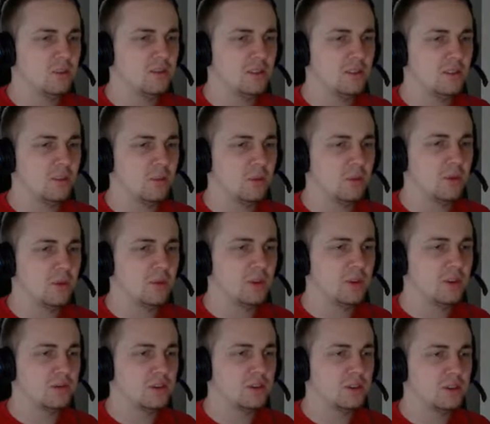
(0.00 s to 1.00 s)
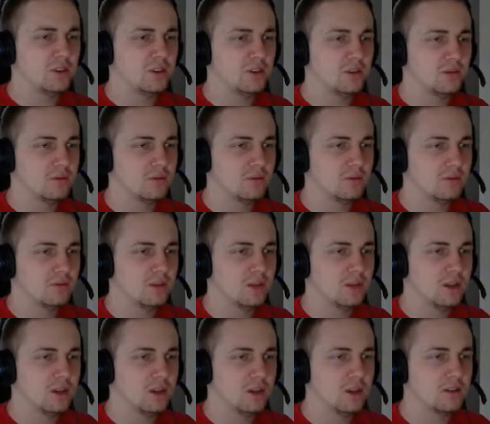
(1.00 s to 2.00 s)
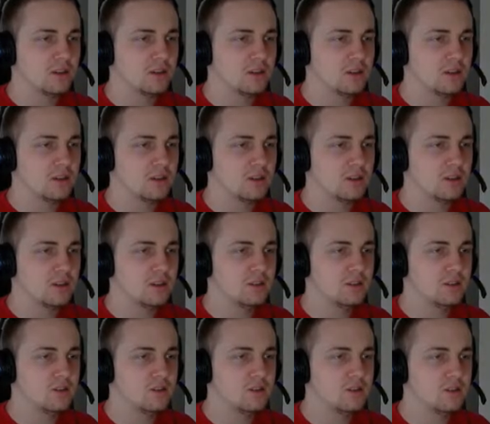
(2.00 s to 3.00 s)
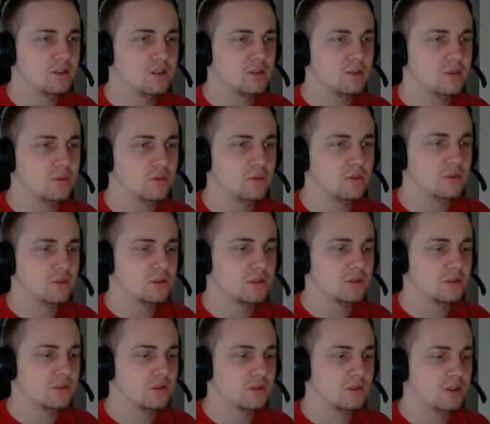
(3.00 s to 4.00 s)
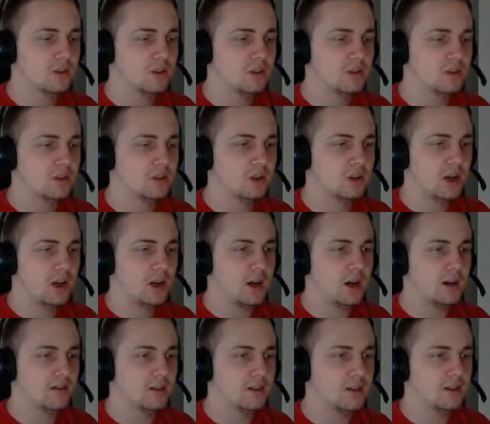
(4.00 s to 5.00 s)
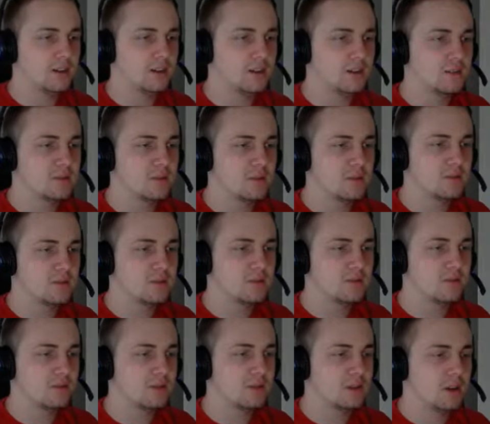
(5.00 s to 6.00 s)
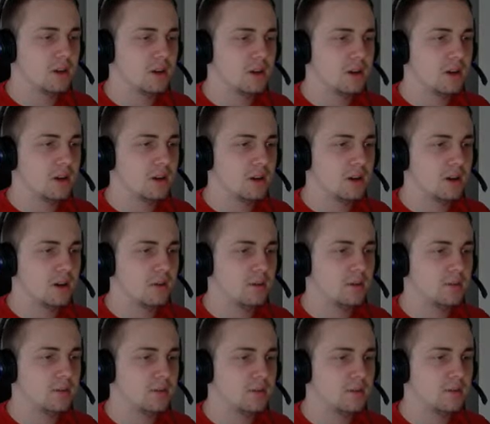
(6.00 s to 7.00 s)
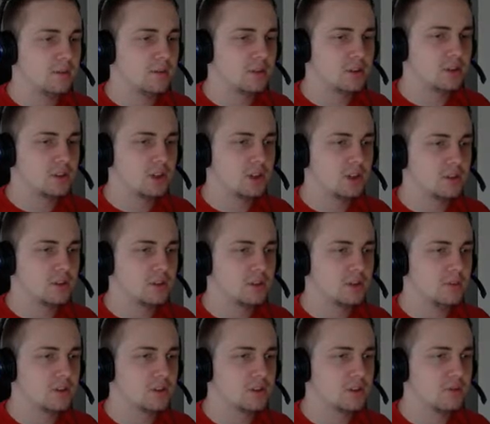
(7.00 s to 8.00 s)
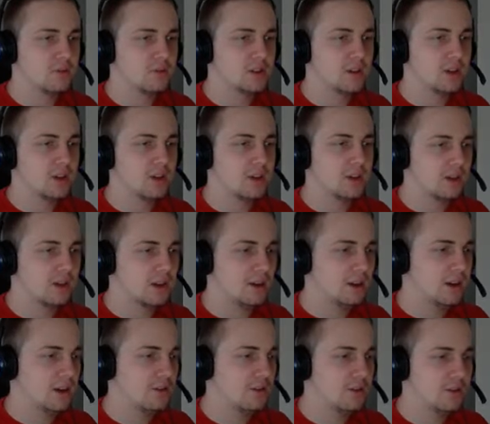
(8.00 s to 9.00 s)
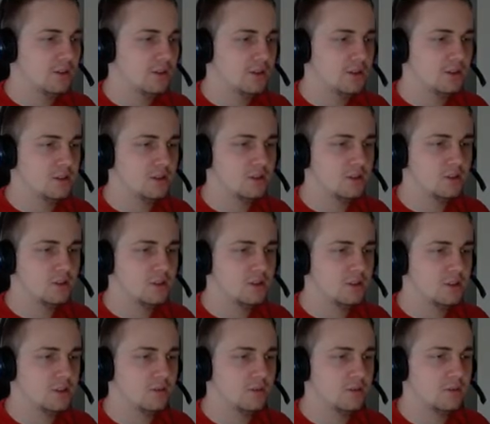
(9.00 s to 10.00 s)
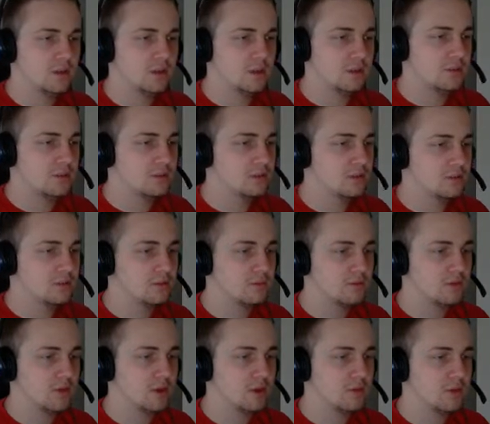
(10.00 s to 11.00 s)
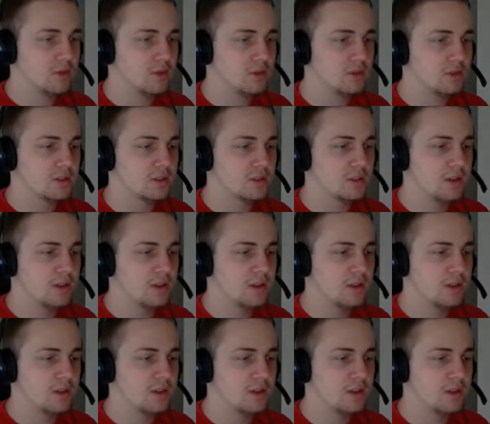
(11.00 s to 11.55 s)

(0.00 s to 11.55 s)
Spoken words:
only got one wave to go. It deals of 2 smalls. You got a hive and an explosive. Looks like the team is going to be taking out the hive first, so that's quite a bonus.